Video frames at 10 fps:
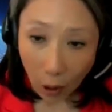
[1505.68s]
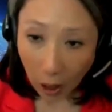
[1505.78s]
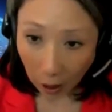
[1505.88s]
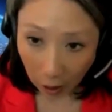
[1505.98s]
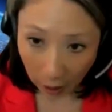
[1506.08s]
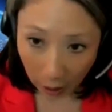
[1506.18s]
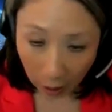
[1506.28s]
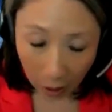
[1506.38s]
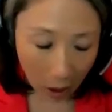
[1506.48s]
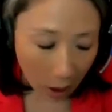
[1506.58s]
of
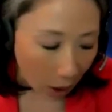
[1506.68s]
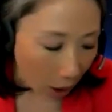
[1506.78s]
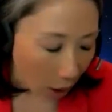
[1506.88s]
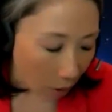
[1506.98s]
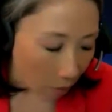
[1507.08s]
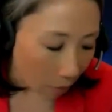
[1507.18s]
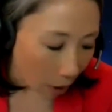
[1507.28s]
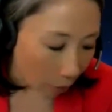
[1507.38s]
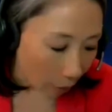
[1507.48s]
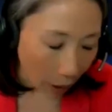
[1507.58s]
wrangling
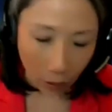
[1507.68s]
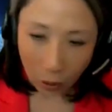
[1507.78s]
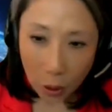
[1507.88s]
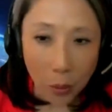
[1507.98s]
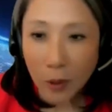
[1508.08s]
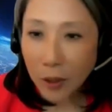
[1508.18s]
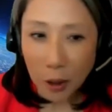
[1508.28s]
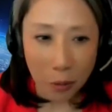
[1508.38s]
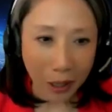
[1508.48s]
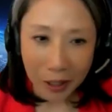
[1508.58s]
around who was
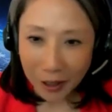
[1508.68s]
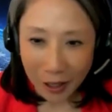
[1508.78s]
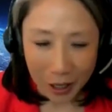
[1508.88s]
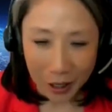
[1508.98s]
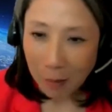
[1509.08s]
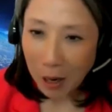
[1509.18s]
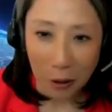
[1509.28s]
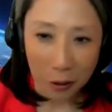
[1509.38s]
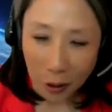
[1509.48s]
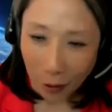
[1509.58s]
going to regulate
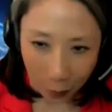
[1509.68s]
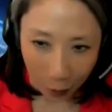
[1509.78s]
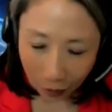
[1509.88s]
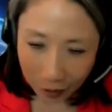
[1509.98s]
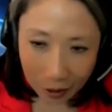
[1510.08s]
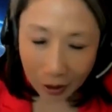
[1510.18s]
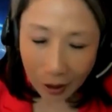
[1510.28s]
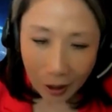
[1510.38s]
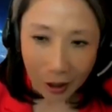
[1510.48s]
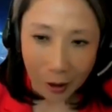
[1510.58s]
medical software.
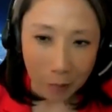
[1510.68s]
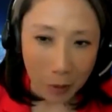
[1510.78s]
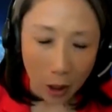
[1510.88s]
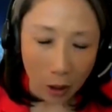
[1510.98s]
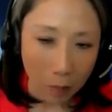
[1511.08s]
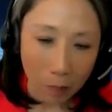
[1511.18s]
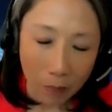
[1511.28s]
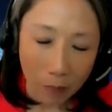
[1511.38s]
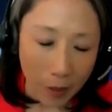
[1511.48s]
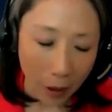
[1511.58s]

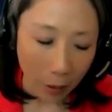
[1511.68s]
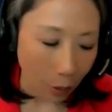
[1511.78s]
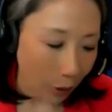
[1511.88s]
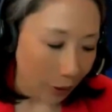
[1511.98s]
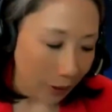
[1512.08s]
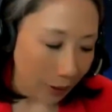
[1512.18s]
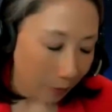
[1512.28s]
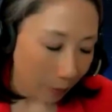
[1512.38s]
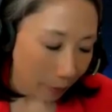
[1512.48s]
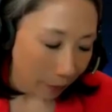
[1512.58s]
There were
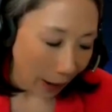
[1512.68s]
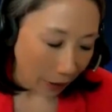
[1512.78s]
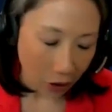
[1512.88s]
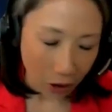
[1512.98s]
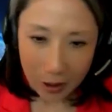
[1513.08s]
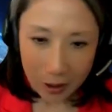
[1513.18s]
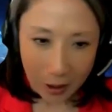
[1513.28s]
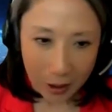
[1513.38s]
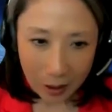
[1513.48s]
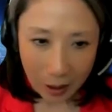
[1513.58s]

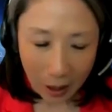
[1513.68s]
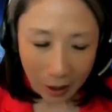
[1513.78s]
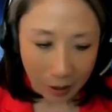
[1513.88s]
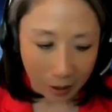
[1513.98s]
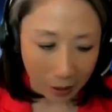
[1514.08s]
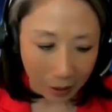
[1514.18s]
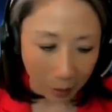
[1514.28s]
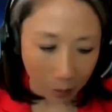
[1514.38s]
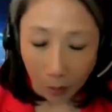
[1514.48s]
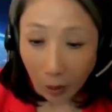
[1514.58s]
factions that said,
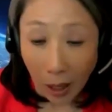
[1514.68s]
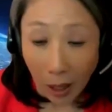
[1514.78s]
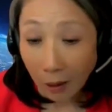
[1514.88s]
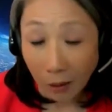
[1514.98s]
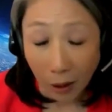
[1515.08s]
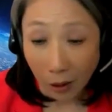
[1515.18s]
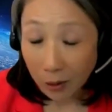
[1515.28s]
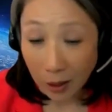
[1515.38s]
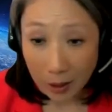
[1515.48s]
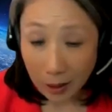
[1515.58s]
well, I don't
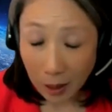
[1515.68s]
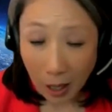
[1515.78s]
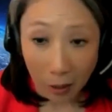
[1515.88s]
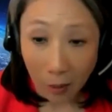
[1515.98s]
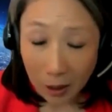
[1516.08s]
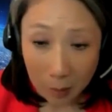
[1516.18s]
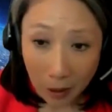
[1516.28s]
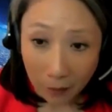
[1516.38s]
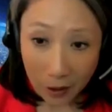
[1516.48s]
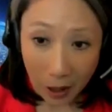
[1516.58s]
care who does it. I don't want it
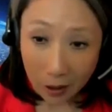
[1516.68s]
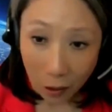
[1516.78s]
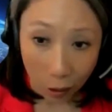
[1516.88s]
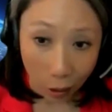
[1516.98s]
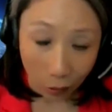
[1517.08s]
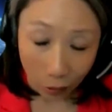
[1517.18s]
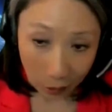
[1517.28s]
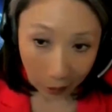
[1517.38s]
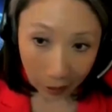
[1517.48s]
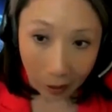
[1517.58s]
to be FDA because they're going to
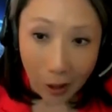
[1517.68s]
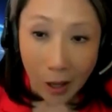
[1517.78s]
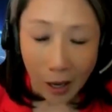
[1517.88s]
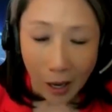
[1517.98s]
overdo it.